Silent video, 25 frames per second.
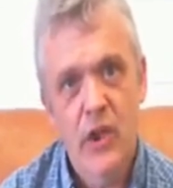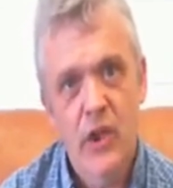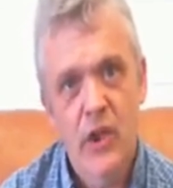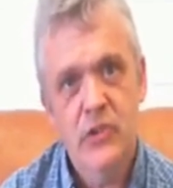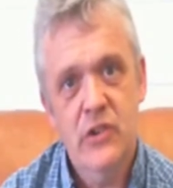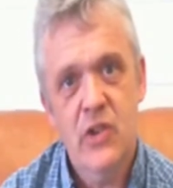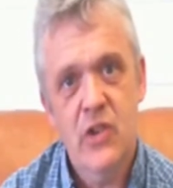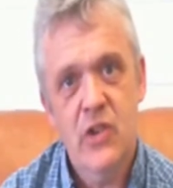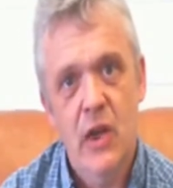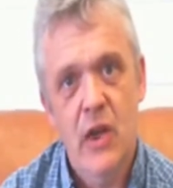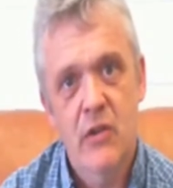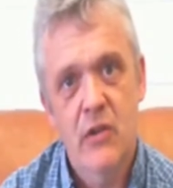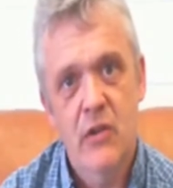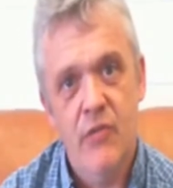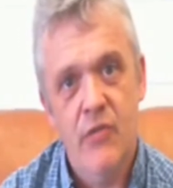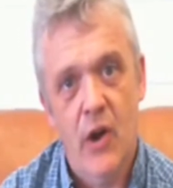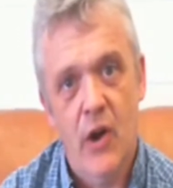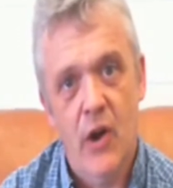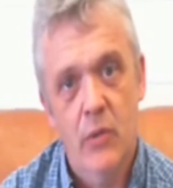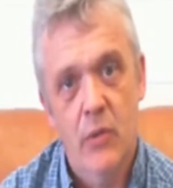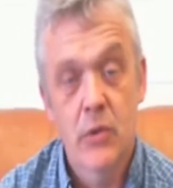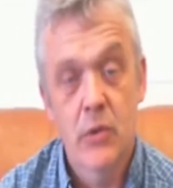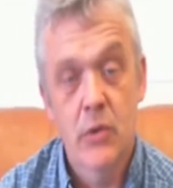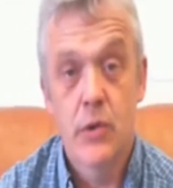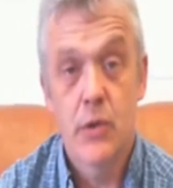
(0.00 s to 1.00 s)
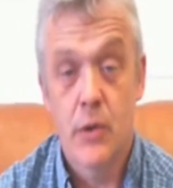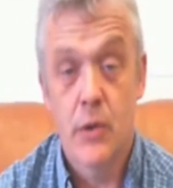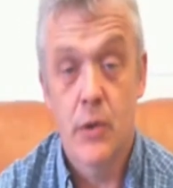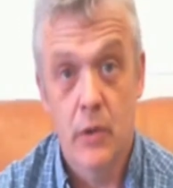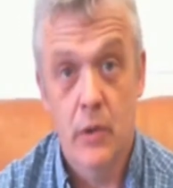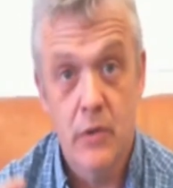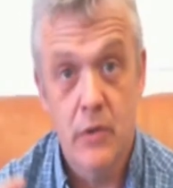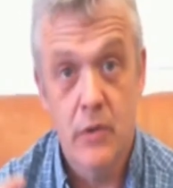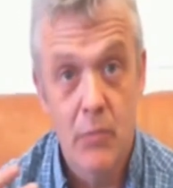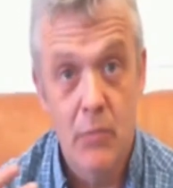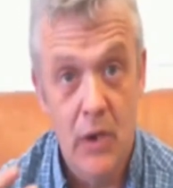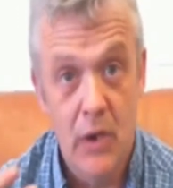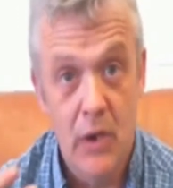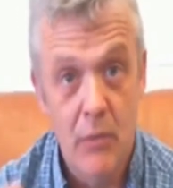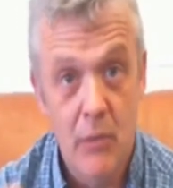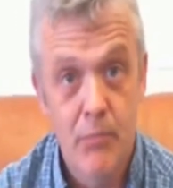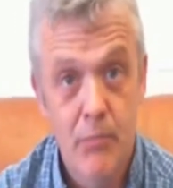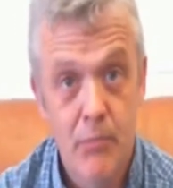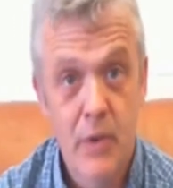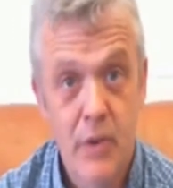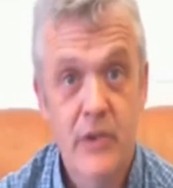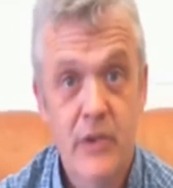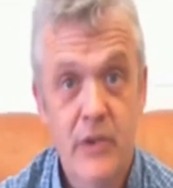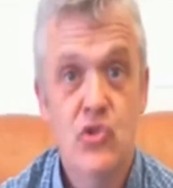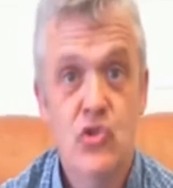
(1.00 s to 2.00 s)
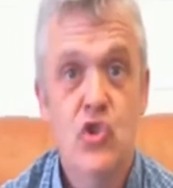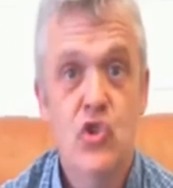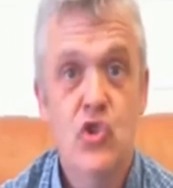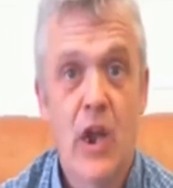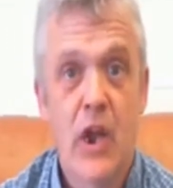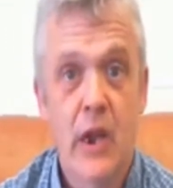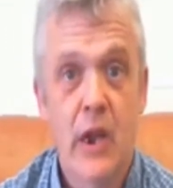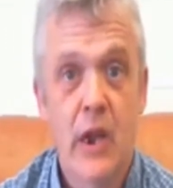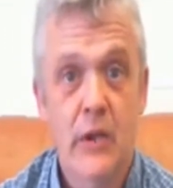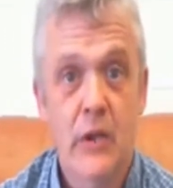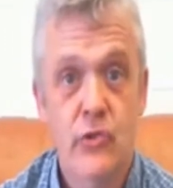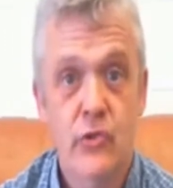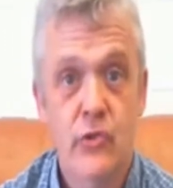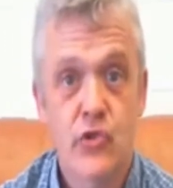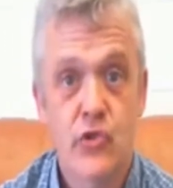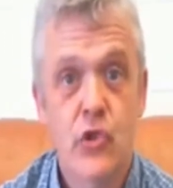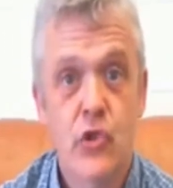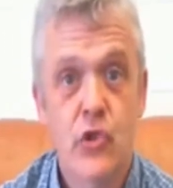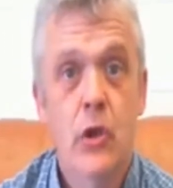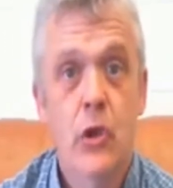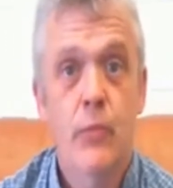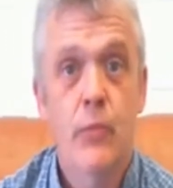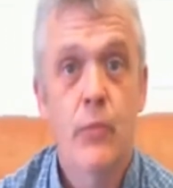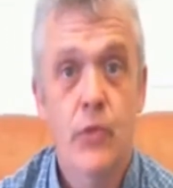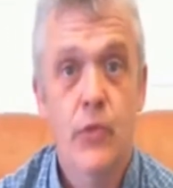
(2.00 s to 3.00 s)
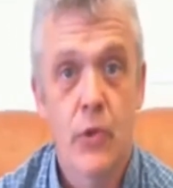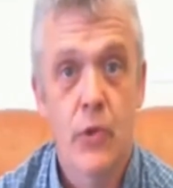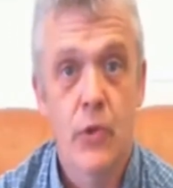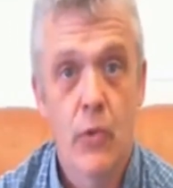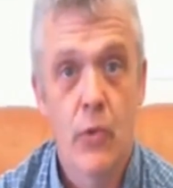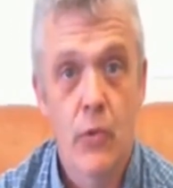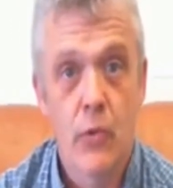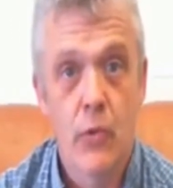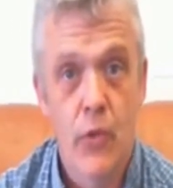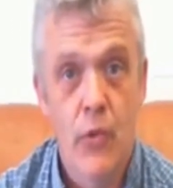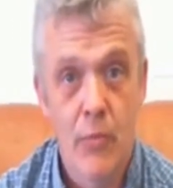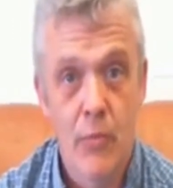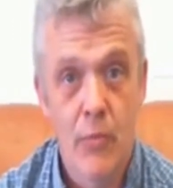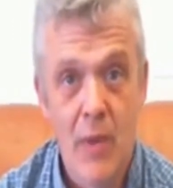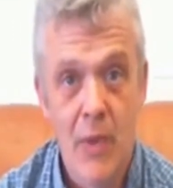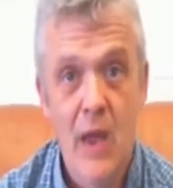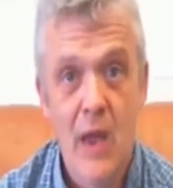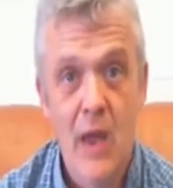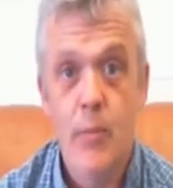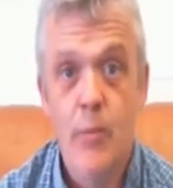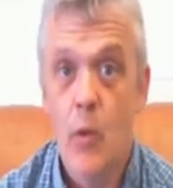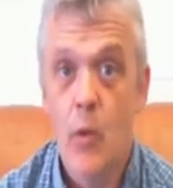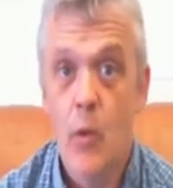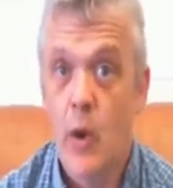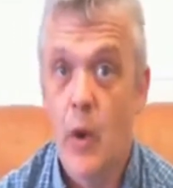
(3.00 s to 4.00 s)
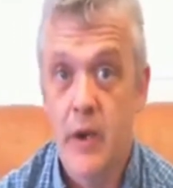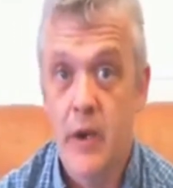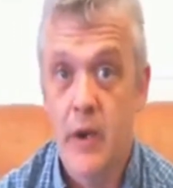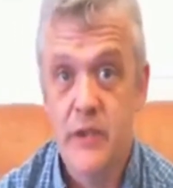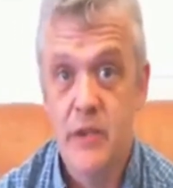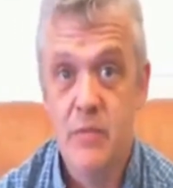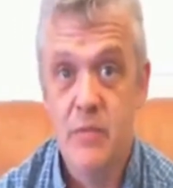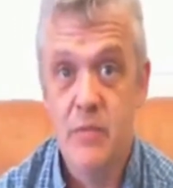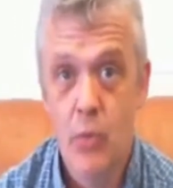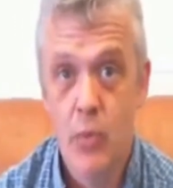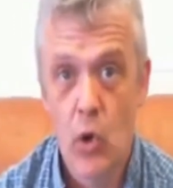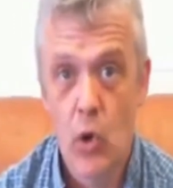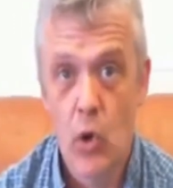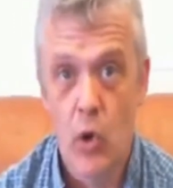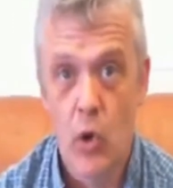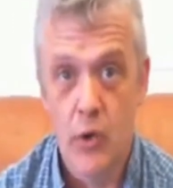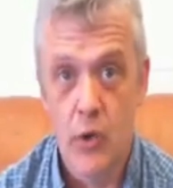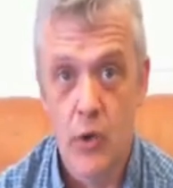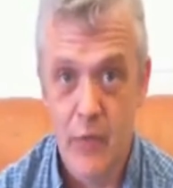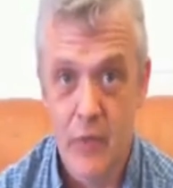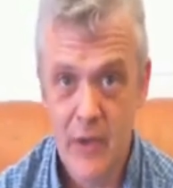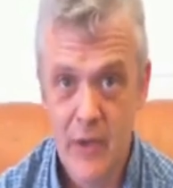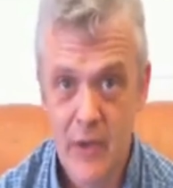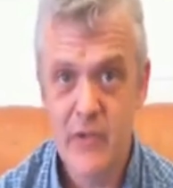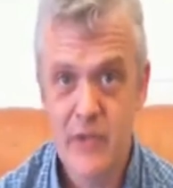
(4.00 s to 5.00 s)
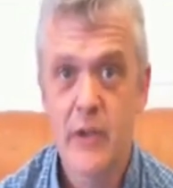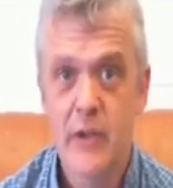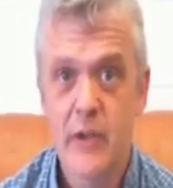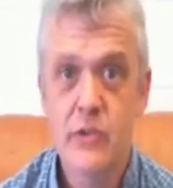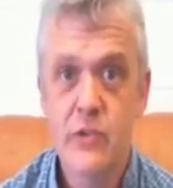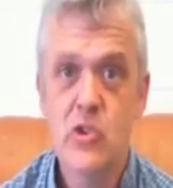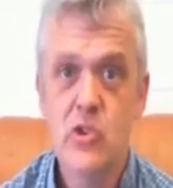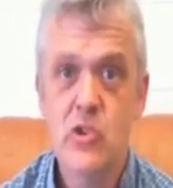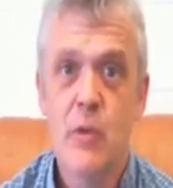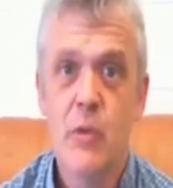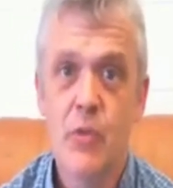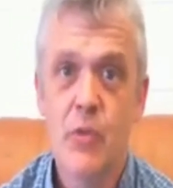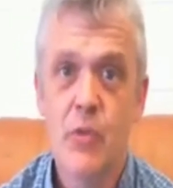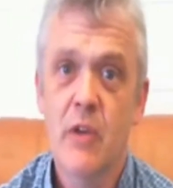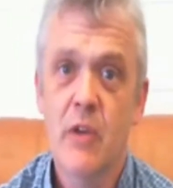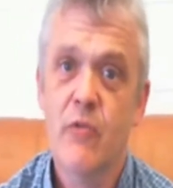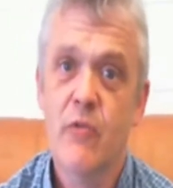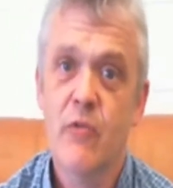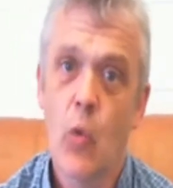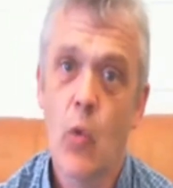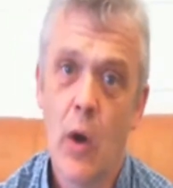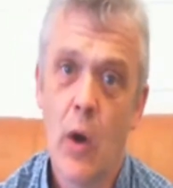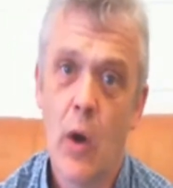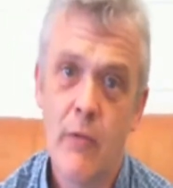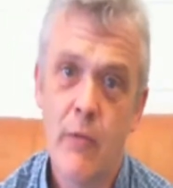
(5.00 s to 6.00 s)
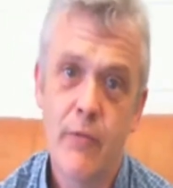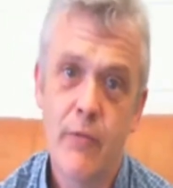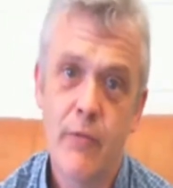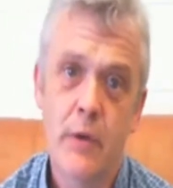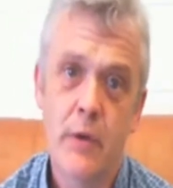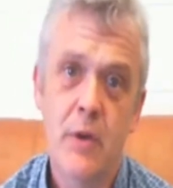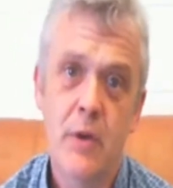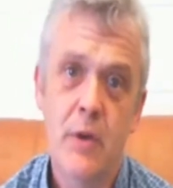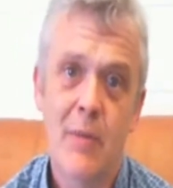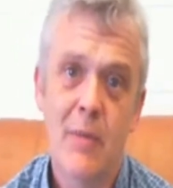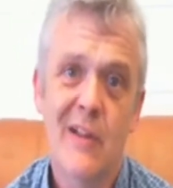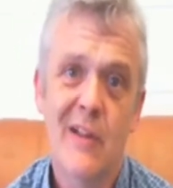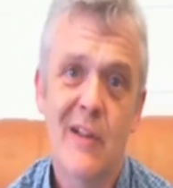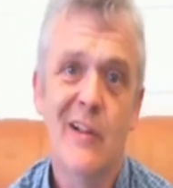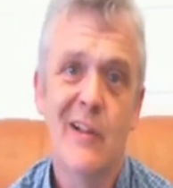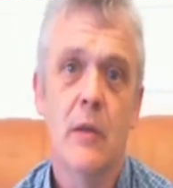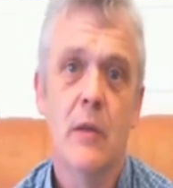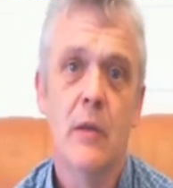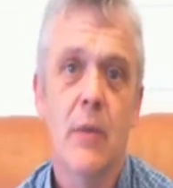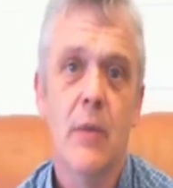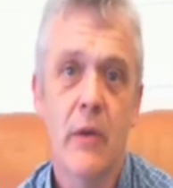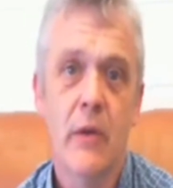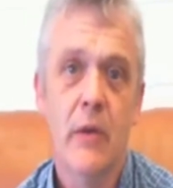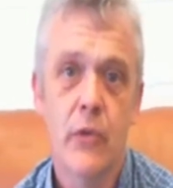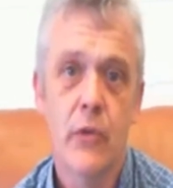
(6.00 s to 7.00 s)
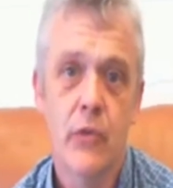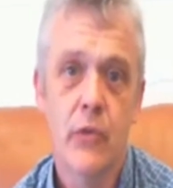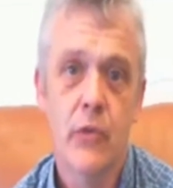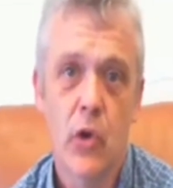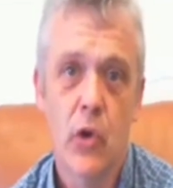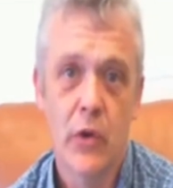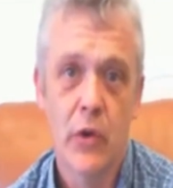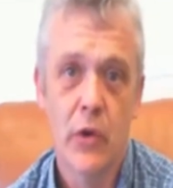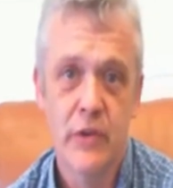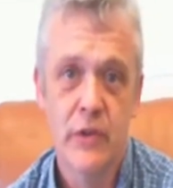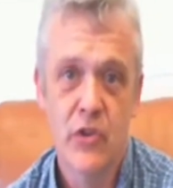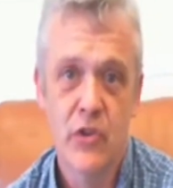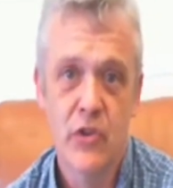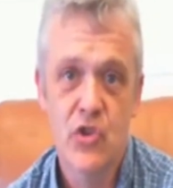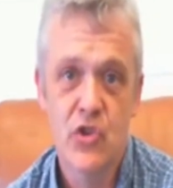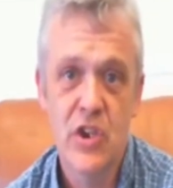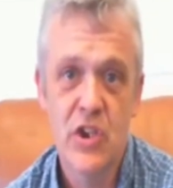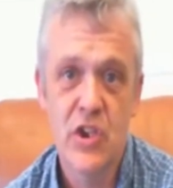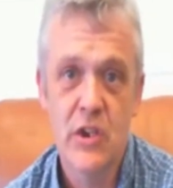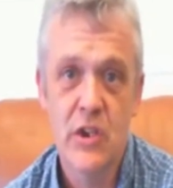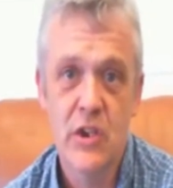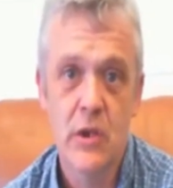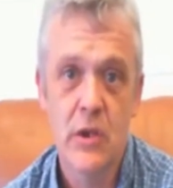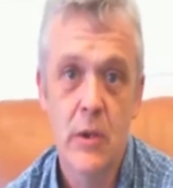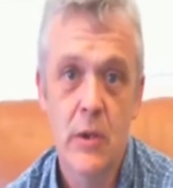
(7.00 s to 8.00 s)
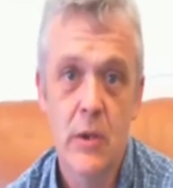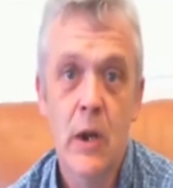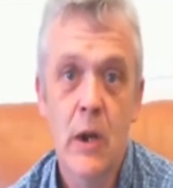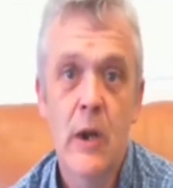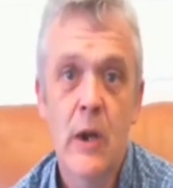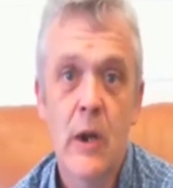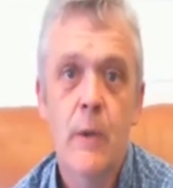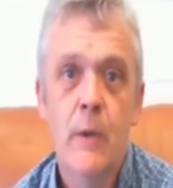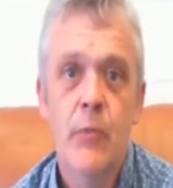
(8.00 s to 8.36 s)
change to that environment, you're going to make a big change to the baby when it's born. And that tells you something quite fundamental about the role in the gene.